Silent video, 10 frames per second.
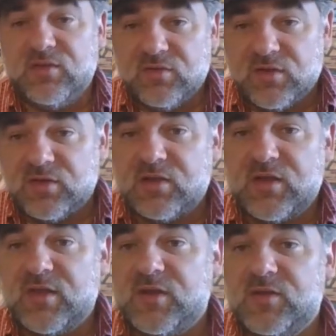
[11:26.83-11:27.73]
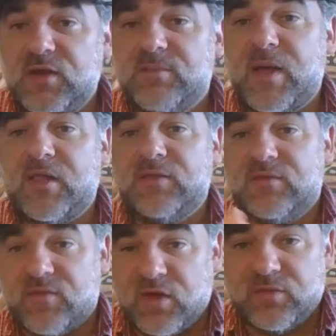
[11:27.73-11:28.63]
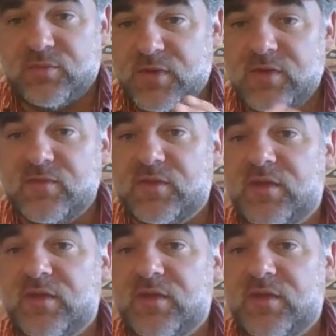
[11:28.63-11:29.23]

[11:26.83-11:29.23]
you start looking at, you need a balance of all three different